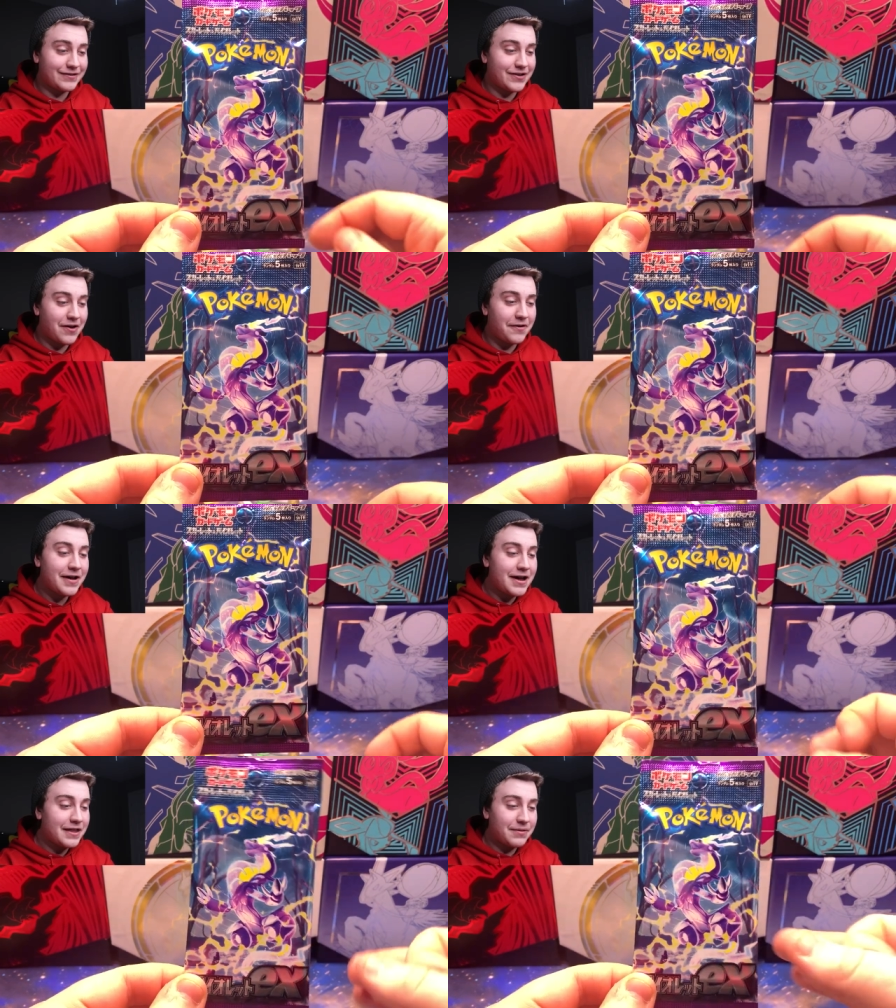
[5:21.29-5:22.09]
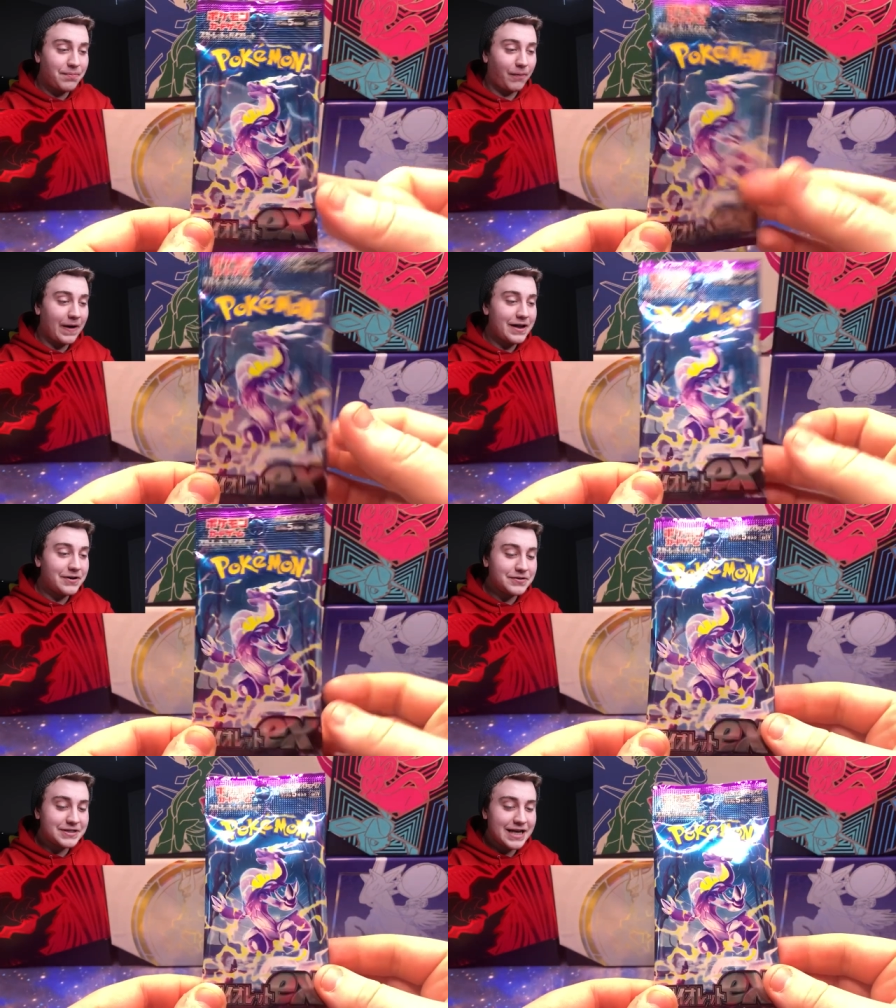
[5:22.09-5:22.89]
So the
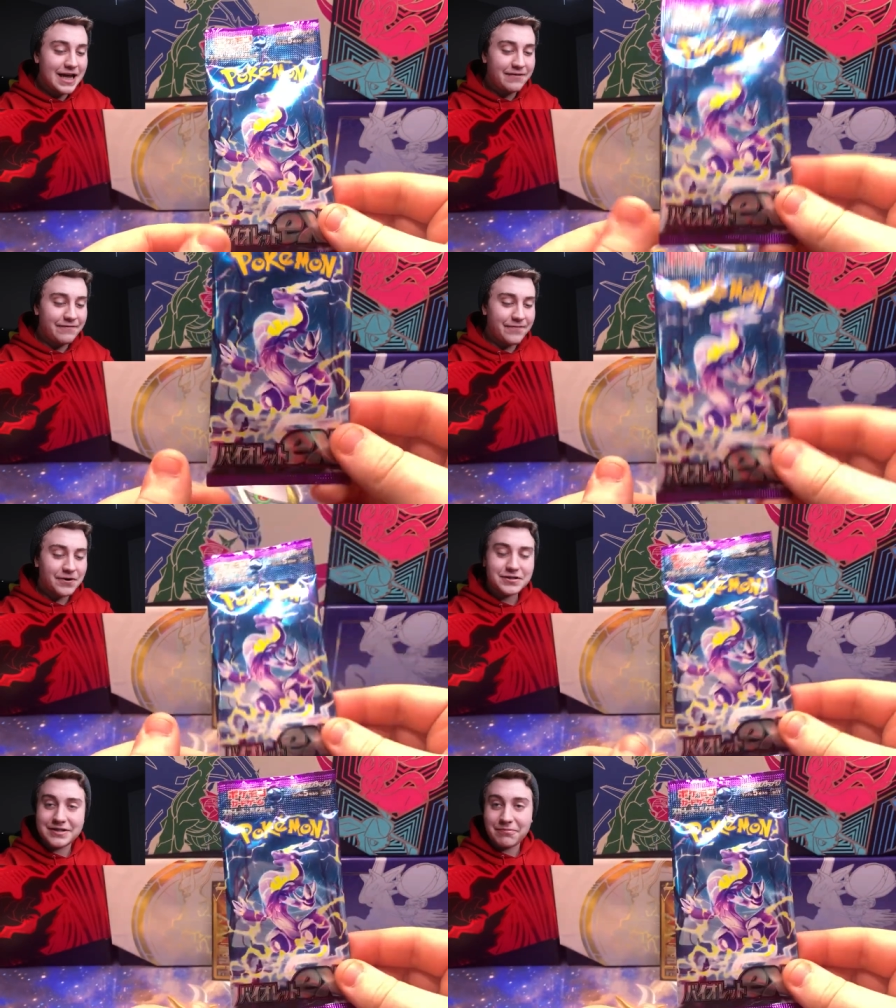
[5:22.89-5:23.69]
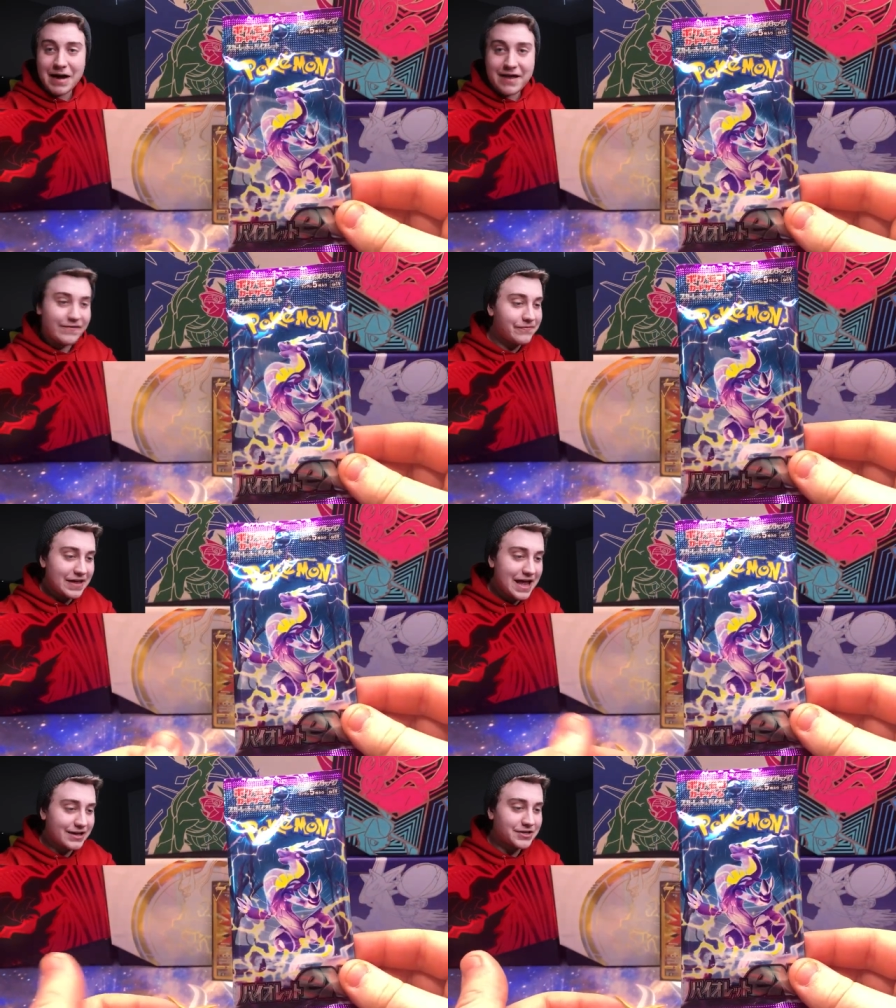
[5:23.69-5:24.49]
brand new set, first wave of
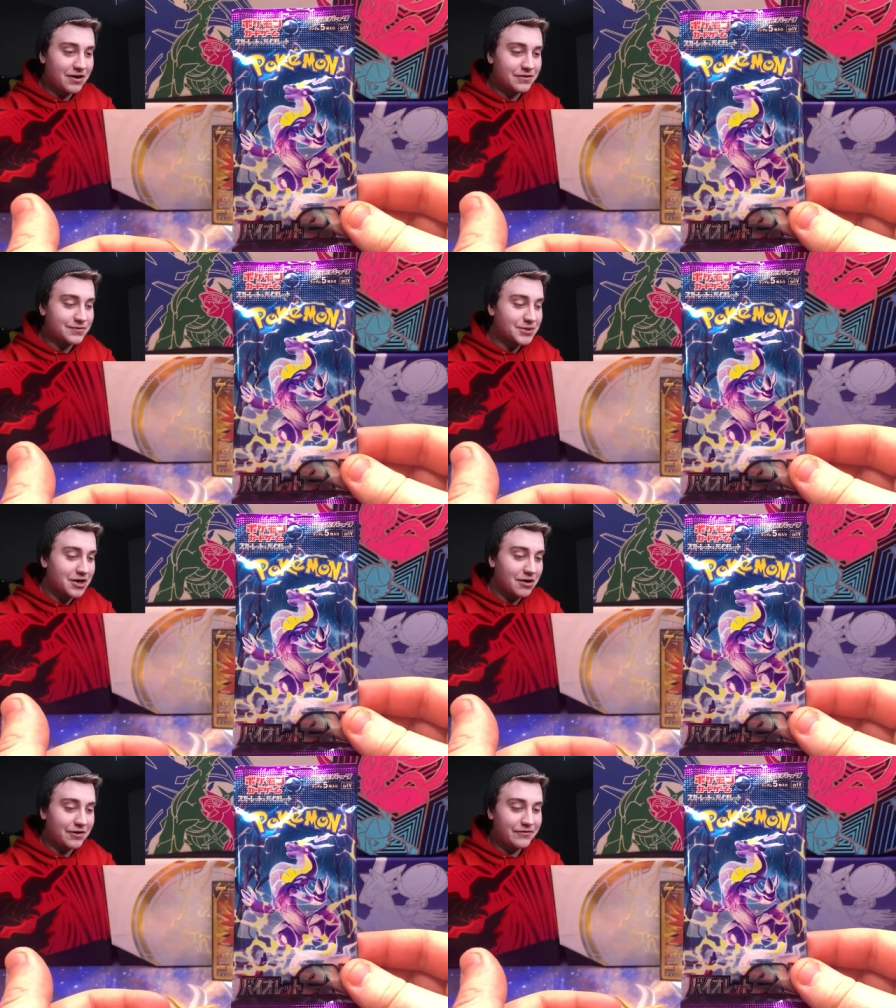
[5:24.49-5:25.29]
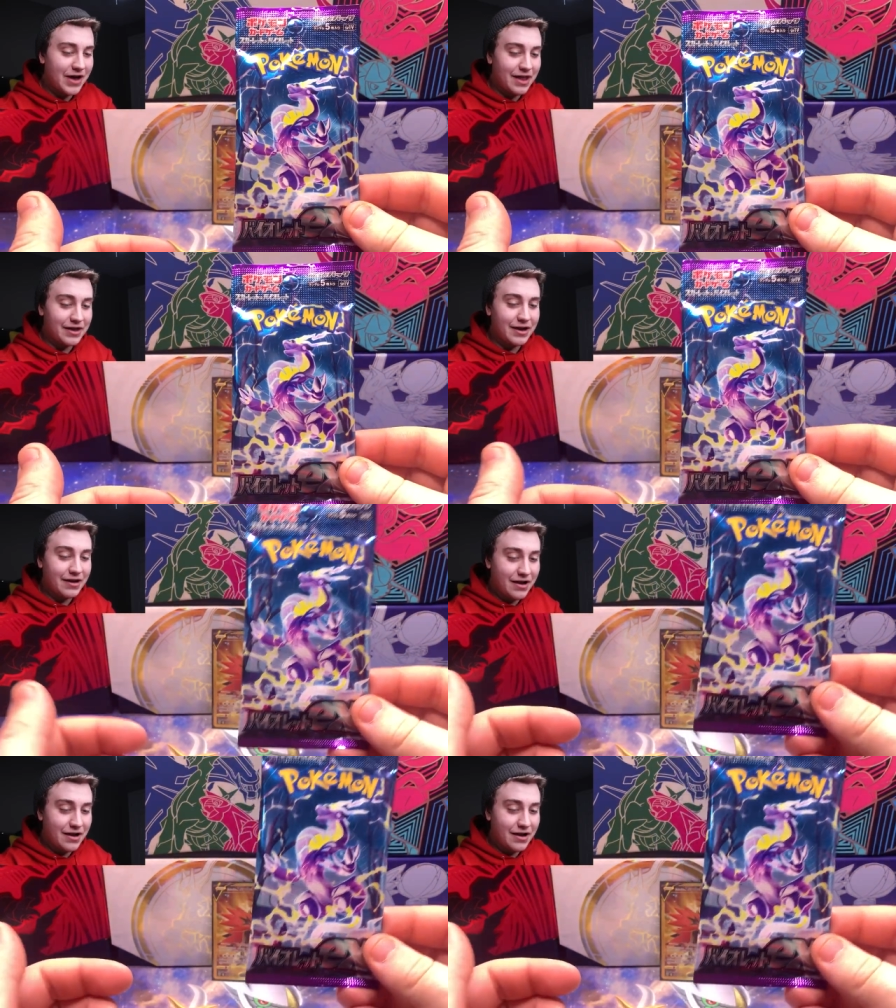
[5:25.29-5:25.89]
EX cards from Scarlet and Violet.